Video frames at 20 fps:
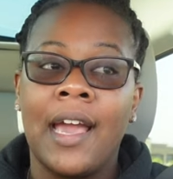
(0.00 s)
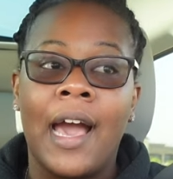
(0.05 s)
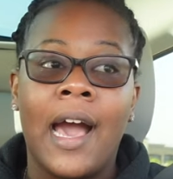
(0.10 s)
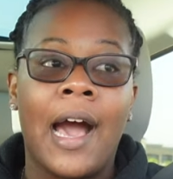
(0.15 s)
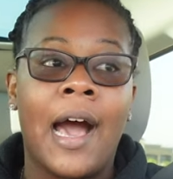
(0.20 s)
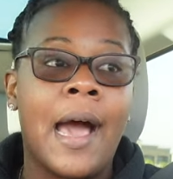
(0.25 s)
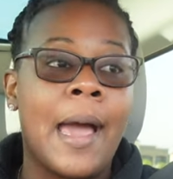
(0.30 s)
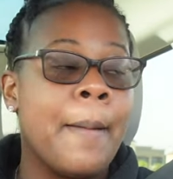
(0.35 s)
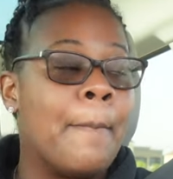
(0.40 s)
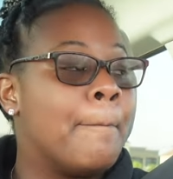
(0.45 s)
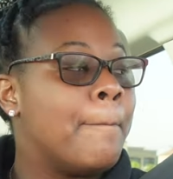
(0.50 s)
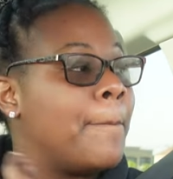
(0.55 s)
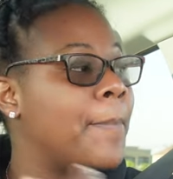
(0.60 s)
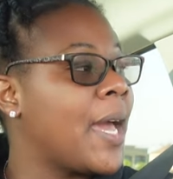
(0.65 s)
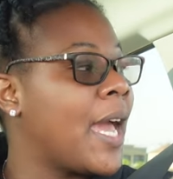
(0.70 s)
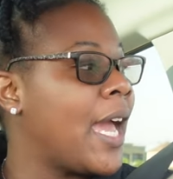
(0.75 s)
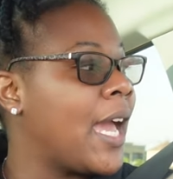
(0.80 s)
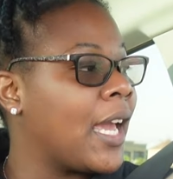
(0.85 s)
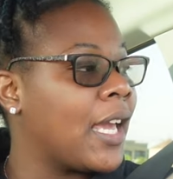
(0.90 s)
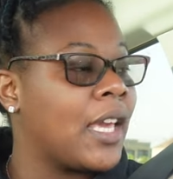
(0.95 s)
I'm
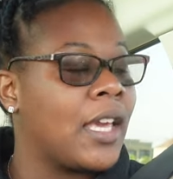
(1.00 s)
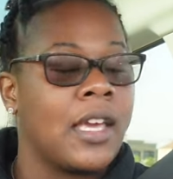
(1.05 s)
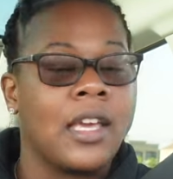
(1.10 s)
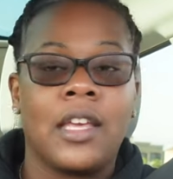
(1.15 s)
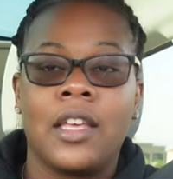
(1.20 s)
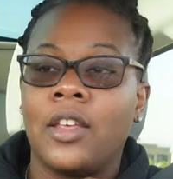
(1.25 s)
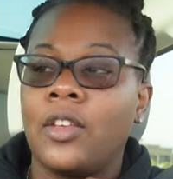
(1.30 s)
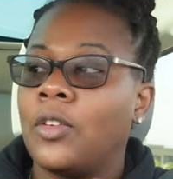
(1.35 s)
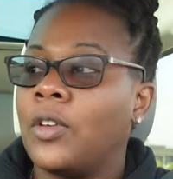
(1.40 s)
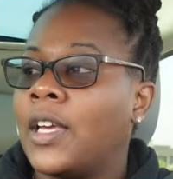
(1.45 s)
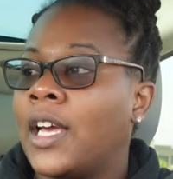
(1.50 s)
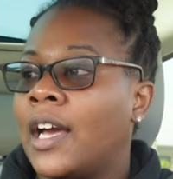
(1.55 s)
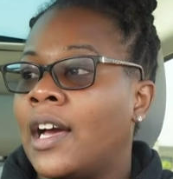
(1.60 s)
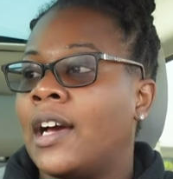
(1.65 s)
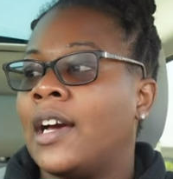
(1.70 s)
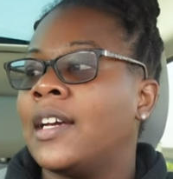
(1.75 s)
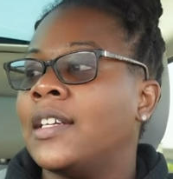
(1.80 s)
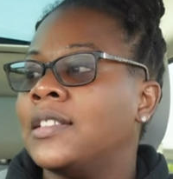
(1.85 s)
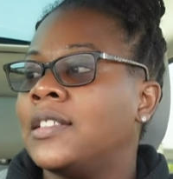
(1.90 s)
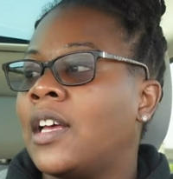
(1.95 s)
back, you
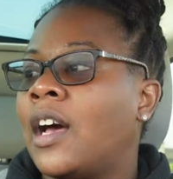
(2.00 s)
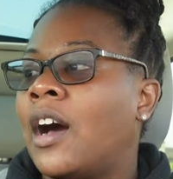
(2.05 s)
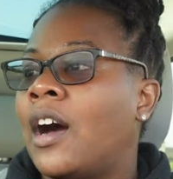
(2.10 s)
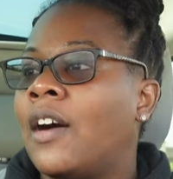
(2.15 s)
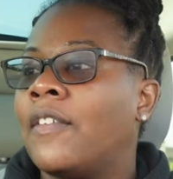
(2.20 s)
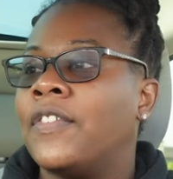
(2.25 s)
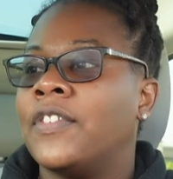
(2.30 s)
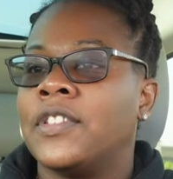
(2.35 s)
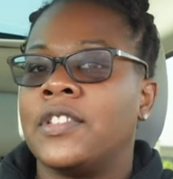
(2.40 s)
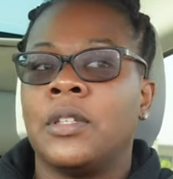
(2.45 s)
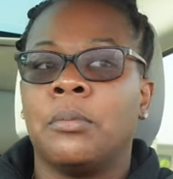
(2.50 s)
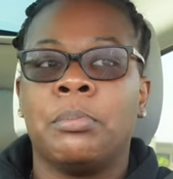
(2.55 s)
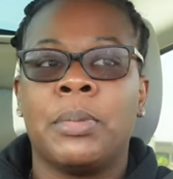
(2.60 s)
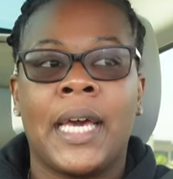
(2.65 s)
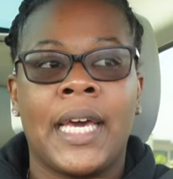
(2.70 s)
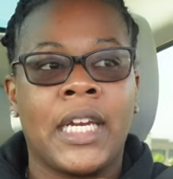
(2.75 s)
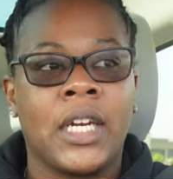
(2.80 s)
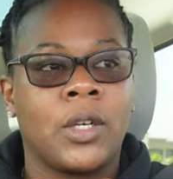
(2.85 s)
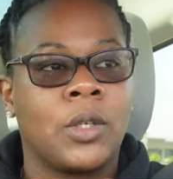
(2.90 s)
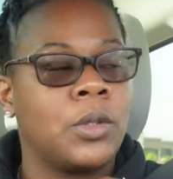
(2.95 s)
guys, off of
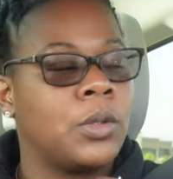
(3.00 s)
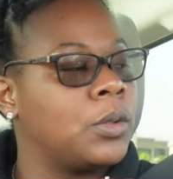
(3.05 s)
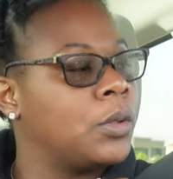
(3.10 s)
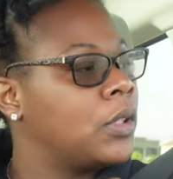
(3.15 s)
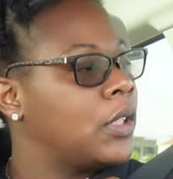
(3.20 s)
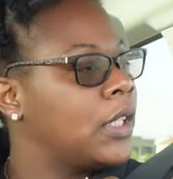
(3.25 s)
sabbatical.